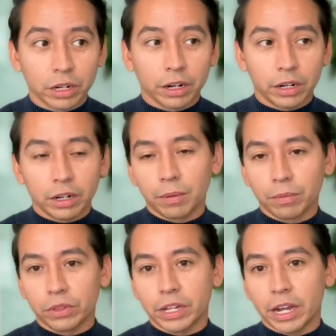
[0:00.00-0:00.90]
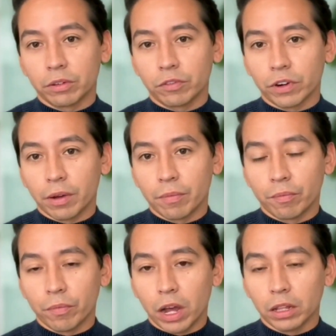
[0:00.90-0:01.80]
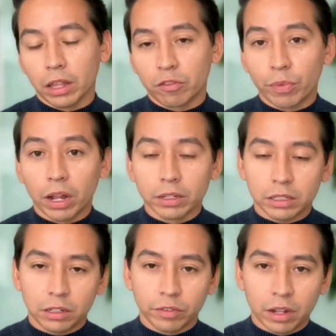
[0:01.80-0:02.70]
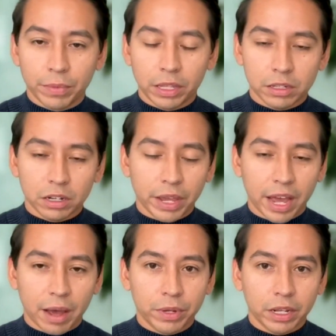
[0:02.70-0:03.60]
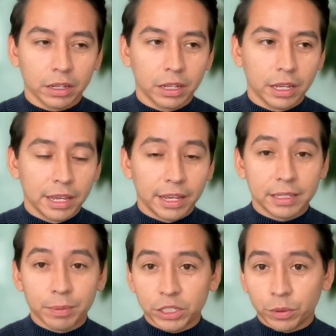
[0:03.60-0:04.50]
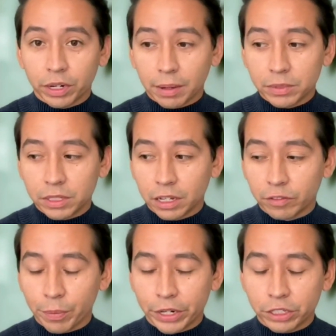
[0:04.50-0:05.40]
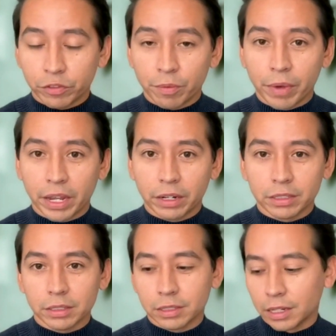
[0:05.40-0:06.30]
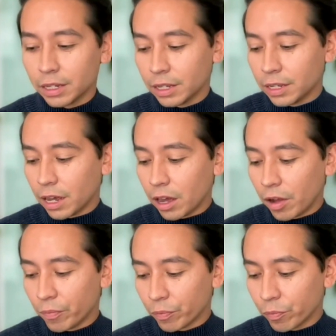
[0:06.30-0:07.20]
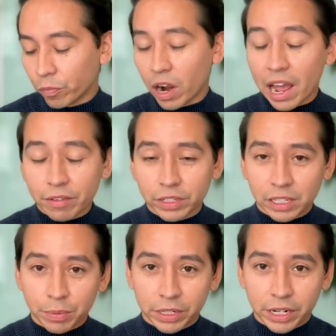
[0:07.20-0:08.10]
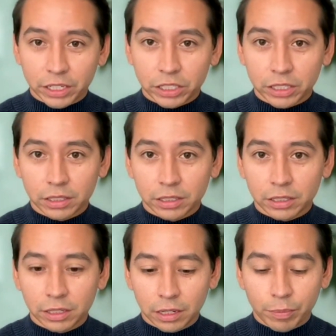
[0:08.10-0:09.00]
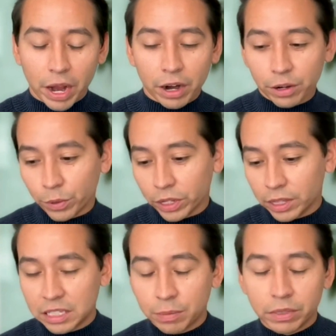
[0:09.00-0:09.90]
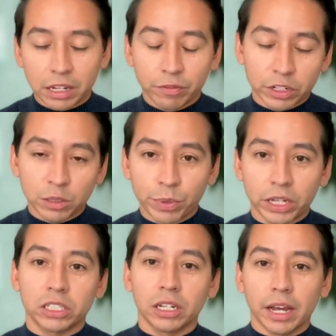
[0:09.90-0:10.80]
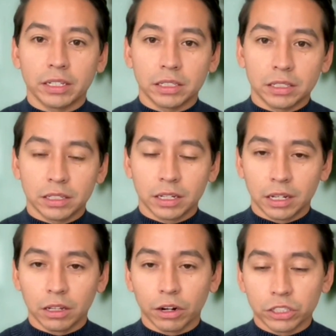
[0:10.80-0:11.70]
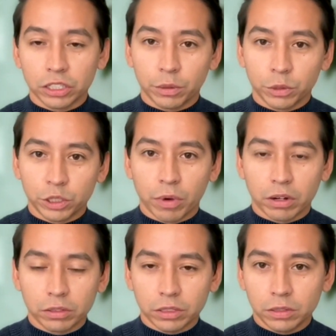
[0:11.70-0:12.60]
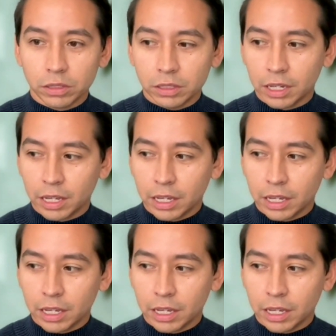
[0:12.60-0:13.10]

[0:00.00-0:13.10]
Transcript: are going to come down from a lot of policy development that's going to be happening, especially when it comes to information for minors. Privacy protections paired with this need for specialized large language model use